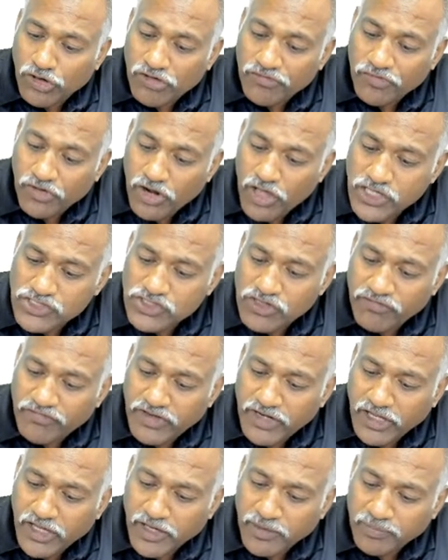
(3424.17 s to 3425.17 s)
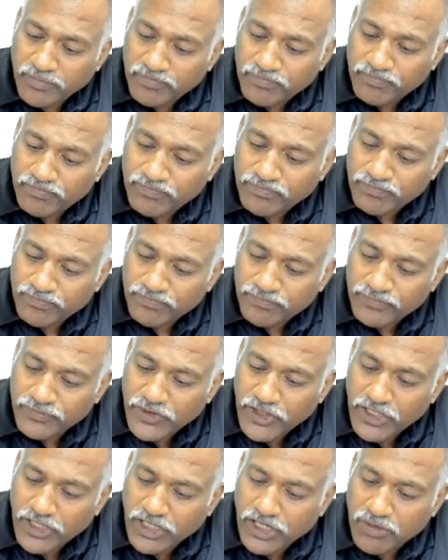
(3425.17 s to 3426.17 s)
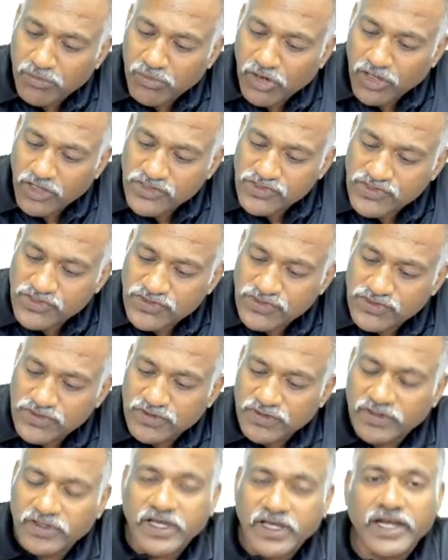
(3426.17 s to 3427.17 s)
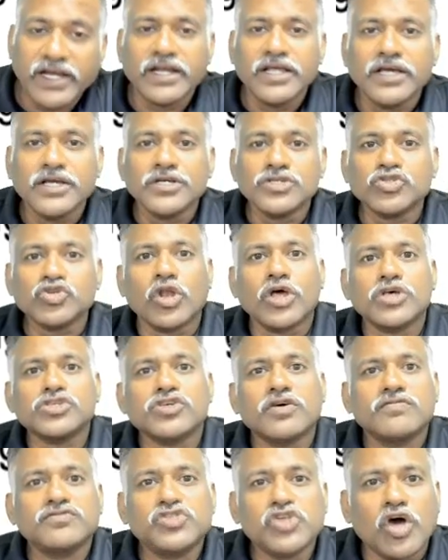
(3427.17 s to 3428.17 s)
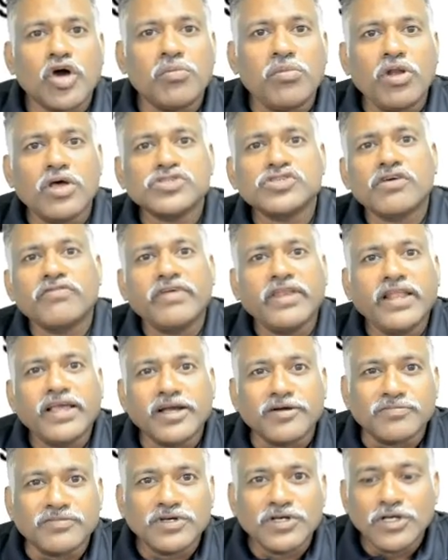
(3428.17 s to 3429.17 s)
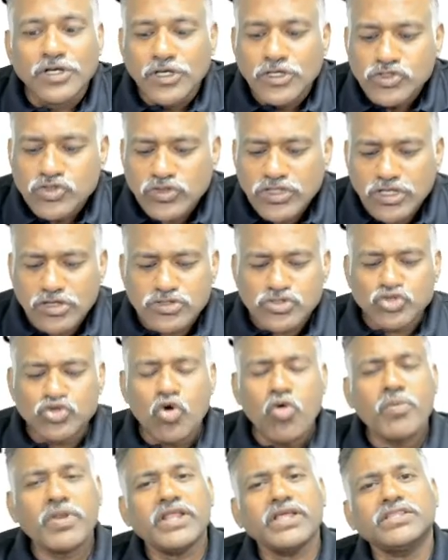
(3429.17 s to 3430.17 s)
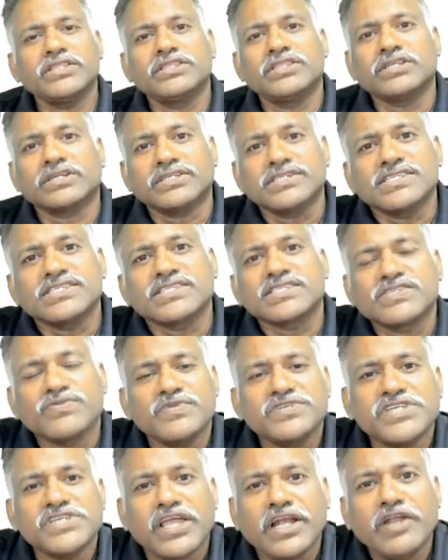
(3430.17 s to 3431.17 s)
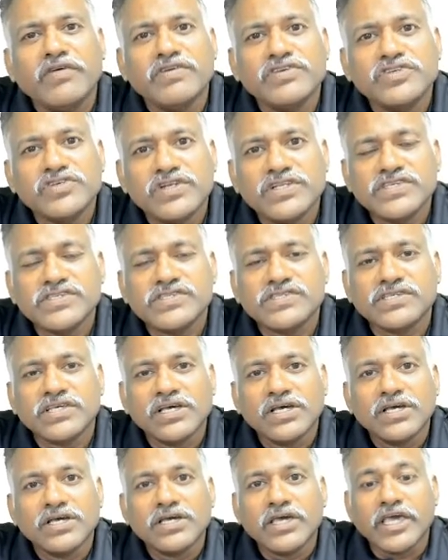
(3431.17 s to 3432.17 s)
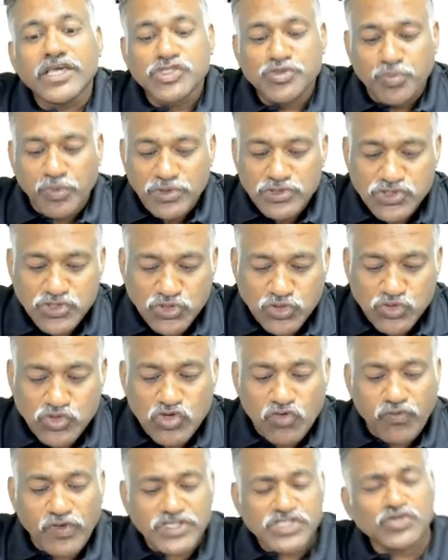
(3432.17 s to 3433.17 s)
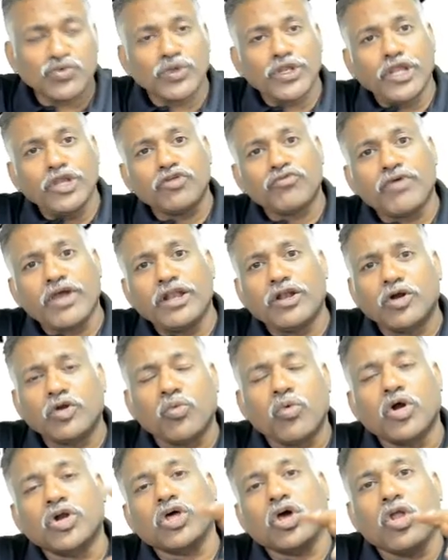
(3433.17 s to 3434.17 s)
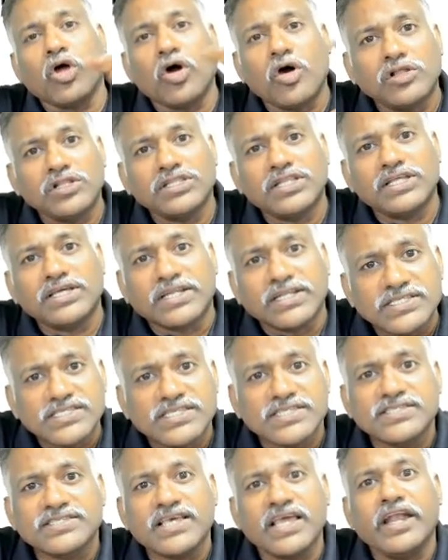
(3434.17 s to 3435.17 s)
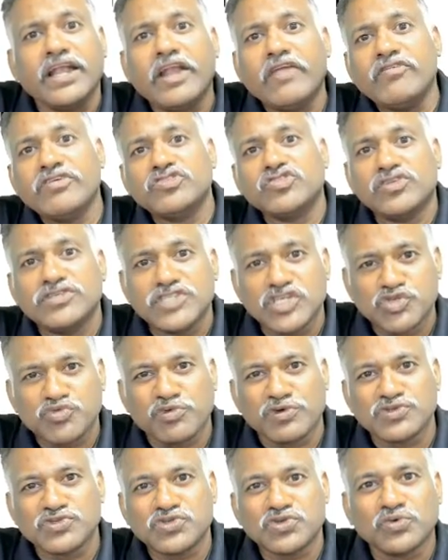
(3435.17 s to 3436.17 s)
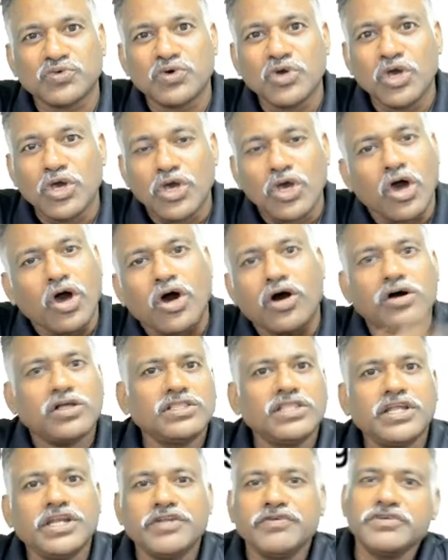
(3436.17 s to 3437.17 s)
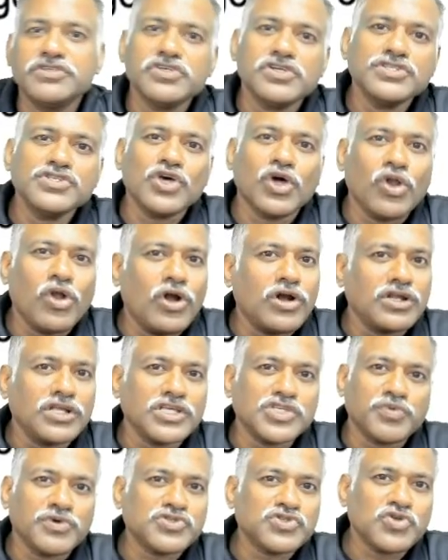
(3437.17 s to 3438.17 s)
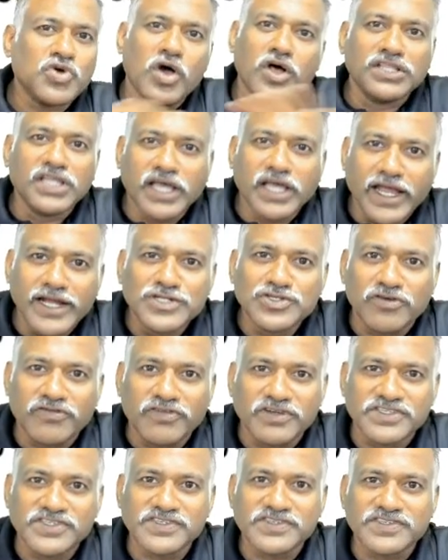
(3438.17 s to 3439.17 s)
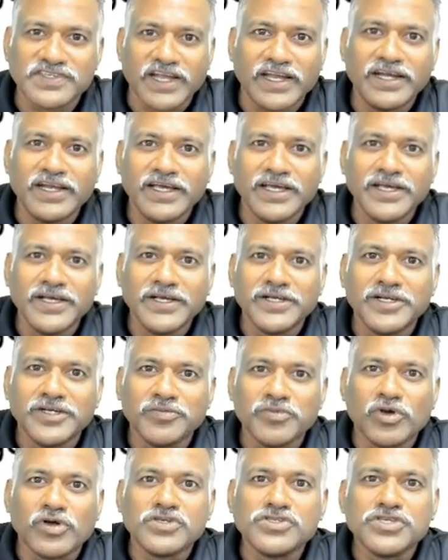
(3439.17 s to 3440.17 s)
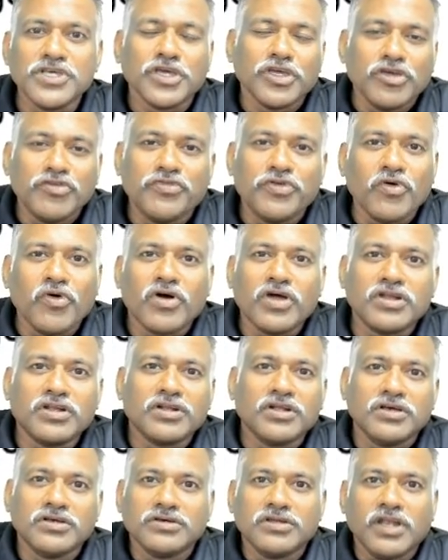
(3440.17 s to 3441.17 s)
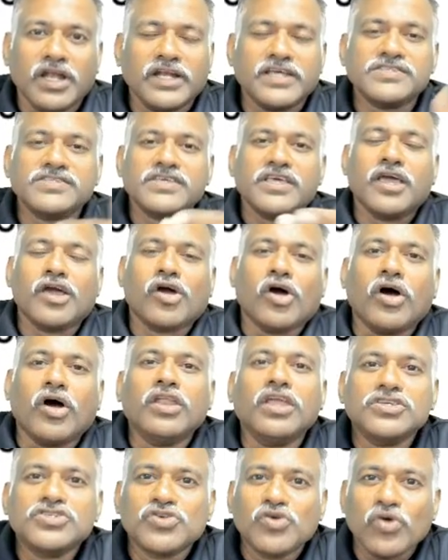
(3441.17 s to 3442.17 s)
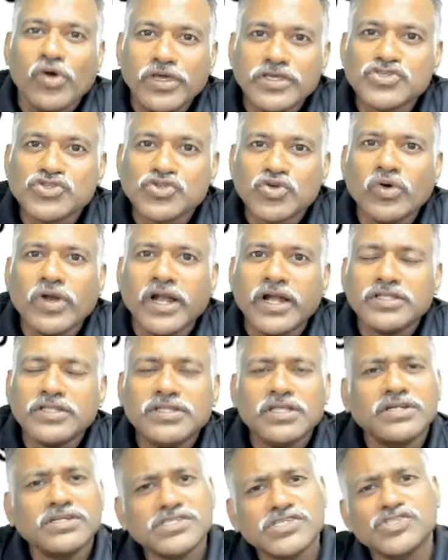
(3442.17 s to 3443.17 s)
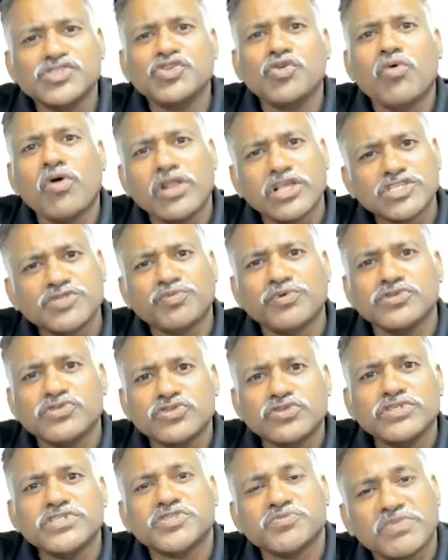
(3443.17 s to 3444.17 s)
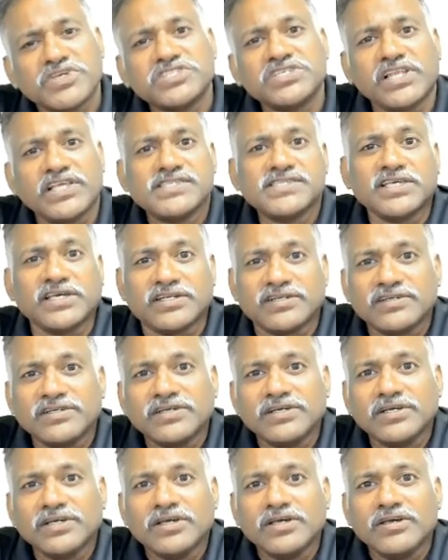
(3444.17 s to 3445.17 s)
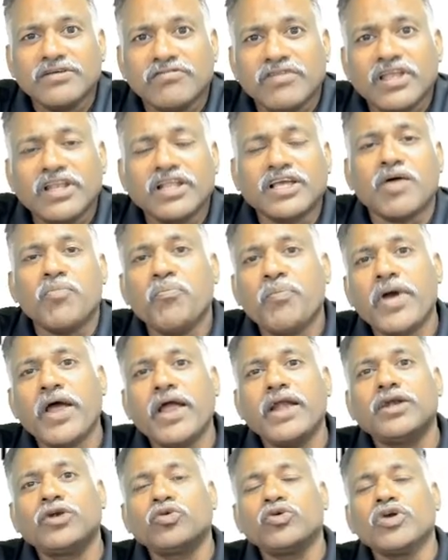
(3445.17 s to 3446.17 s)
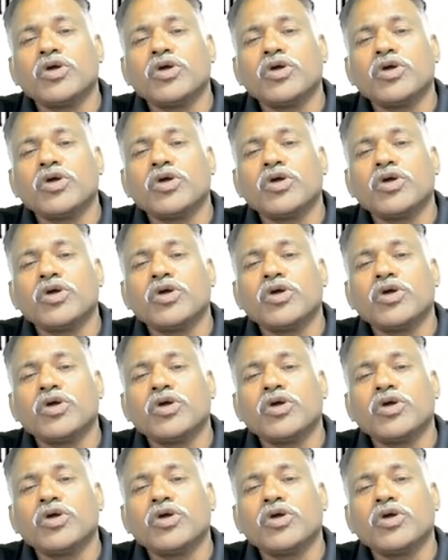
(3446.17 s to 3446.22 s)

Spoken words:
of loss of income, income loss, correct? So loss of job, loss of income. So there are so many risks which an individual is exposed to. So first we need to find out what are all the risks an individual is exposed to. All the individuals are not exposed to all the kinds of risks, right? Because if you are, let us say, a college going student, the risks you are exposed to is much lesser when compared to